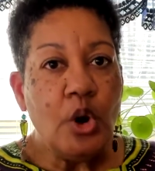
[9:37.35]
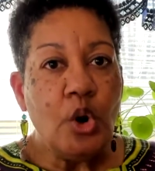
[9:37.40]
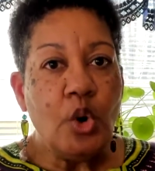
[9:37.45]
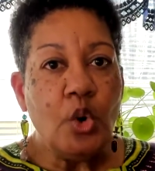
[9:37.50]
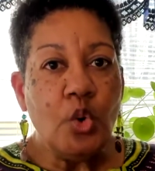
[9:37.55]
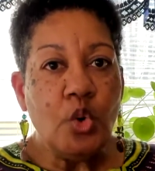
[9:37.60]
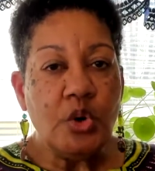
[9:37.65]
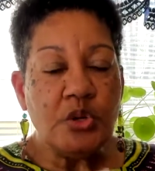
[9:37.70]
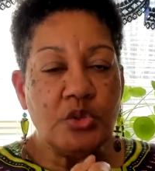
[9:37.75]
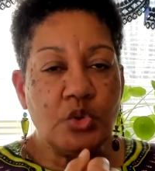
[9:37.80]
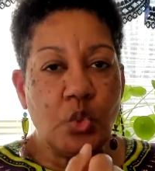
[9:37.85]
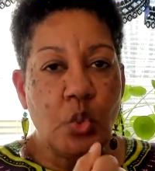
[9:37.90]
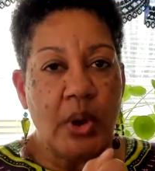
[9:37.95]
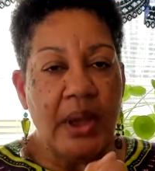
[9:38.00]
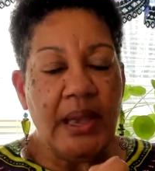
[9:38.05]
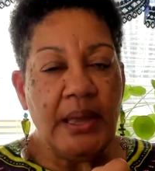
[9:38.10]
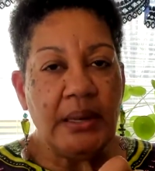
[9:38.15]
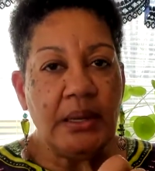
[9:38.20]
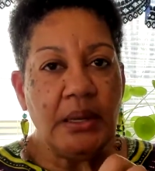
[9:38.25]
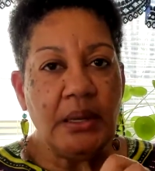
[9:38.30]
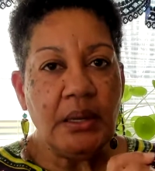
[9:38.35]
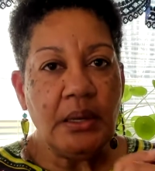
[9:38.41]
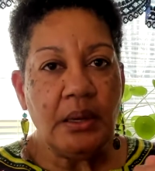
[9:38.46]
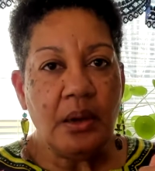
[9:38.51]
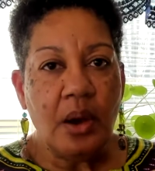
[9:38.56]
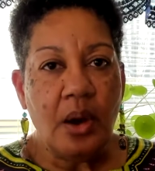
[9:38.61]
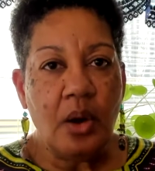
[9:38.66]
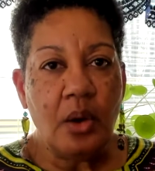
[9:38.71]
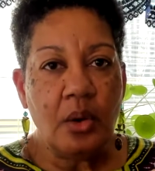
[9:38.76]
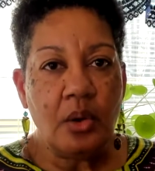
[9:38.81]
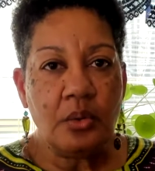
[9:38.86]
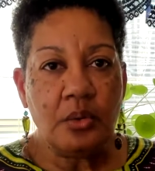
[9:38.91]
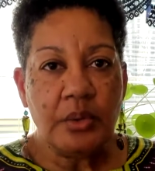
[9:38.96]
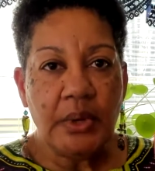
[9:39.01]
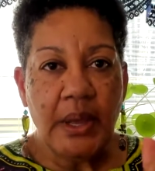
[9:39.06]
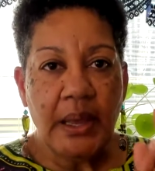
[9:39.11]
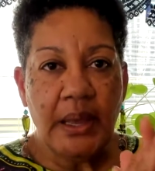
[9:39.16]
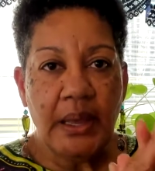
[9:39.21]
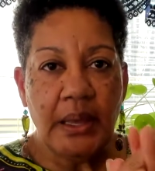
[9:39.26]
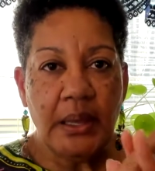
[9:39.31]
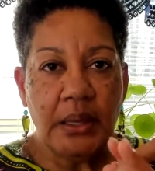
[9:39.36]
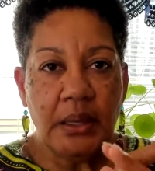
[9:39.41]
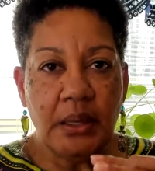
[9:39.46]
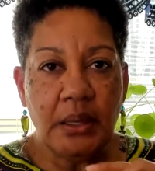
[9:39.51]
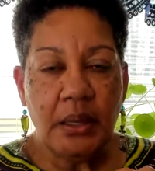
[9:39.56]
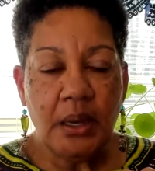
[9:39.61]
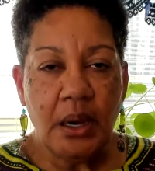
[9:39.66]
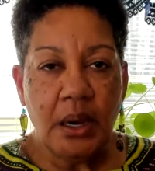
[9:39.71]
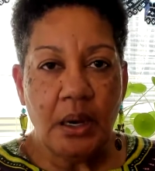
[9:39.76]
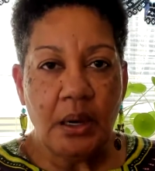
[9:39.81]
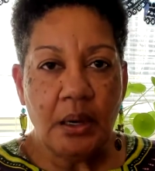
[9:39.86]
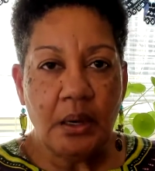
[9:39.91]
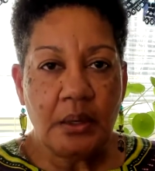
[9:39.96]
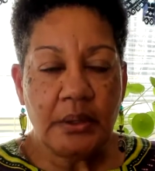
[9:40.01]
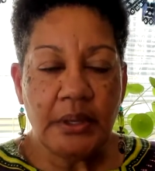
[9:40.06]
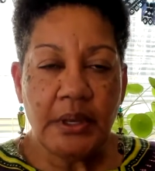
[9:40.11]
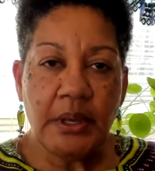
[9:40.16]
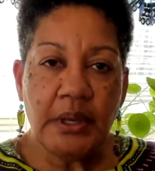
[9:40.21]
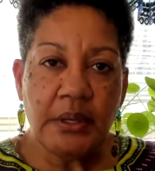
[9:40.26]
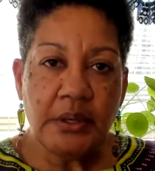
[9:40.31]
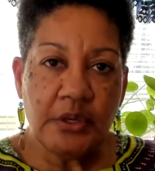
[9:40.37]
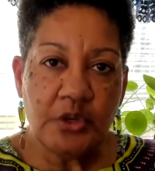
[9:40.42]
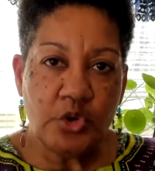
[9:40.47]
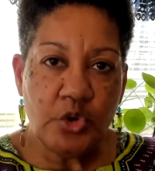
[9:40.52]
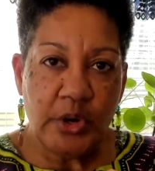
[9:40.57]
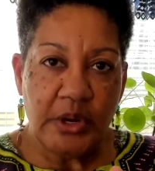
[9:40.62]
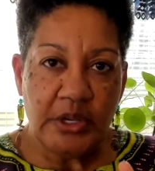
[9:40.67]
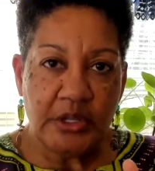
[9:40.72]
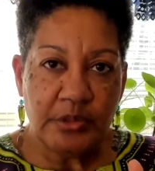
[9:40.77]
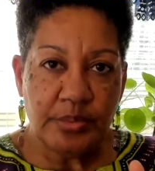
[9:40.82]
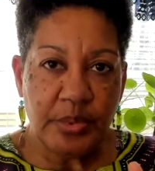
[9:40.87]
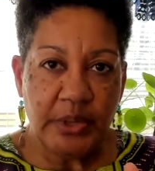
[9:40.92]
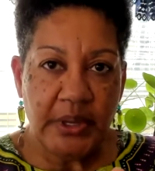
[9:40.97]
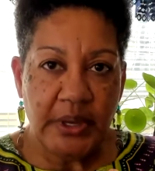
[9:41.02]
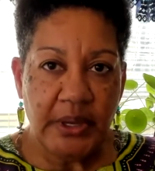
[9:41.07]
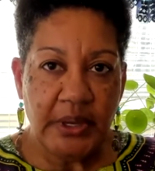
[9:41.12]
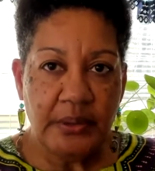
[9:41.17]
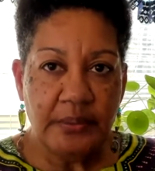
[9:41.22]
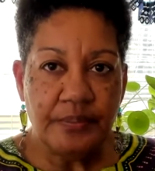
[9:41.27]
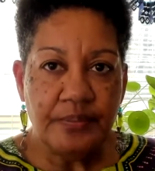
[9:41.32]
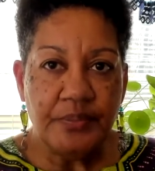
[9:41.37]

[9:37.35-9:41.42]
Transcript: who is waiting on a kidney transplant.